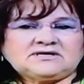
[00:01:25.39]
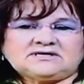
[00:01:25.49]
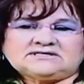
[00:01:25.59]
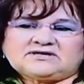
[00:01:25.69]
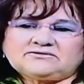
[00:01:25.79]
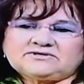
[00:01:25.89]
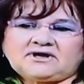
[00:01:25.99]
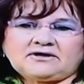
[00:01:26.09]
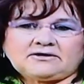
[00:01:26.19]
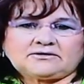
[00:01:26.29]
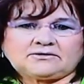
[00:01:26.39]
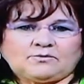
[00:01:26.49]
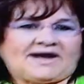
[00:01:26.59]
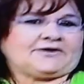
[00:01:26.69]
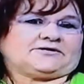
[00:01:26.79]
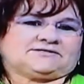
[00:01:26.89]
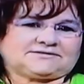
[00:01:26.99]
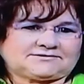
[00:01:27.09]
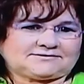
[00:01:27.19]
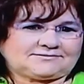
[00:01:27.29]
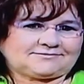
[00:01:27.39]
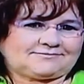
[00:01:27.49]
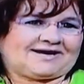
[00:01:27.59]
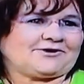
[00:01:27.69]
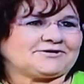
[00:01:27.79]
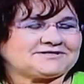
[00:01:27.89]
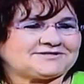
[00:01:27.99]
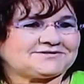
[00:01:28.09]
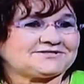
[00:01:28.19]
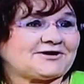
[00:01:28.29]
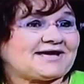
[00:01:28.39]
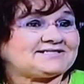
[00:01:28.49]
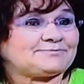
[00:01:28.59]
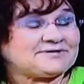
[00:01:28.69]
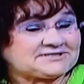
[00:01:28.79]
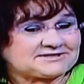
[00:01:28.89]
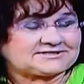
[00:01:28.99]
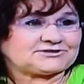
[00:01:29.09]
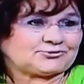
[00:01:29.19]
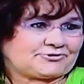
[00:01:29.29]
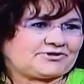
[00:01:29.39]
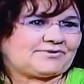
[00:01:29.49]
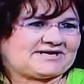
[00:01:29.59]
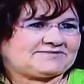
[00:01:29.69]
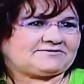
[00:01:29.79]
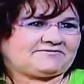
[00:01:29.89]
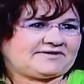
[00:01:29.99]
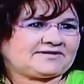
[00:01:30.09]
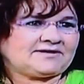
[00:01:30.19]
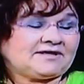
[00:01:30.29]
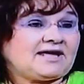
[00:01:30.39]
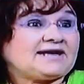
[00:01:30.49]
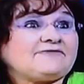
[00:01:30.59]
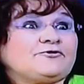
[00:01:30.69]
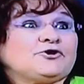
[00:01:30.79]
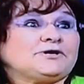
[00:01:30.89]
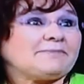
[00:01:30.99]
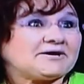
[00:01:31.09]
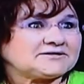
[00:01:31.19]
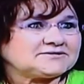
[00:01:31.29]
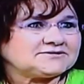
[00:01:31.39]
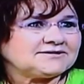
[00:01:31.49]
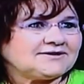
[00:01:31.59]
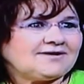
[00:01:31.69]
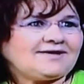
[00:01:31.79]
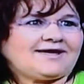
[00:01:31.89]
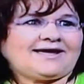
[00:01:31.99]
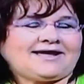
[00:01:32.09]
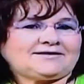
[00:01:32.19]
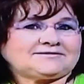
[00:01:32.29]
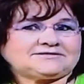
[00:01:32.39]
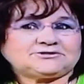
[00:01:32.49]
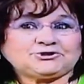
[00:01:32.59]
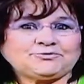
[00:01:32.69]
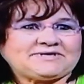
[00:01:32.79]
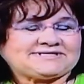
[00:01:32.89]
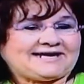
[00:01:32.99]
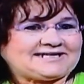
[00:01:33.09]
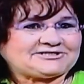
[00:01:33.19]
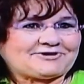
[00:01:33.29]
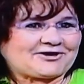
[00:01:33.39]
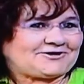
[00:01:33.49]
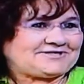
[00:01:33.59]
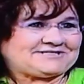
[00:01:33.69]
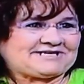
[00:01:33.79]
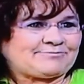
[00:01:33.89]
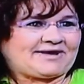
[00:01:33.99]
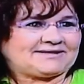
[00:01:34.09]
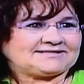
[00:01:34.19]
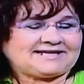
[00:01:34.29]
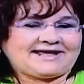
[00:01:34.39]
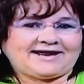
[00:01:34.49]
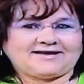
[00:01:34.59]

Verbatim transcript: So I thought, oh, why not? why not? So I submitted this story The Weight of a Feather, and I forgot about it. And two weeks later, I got this email saying,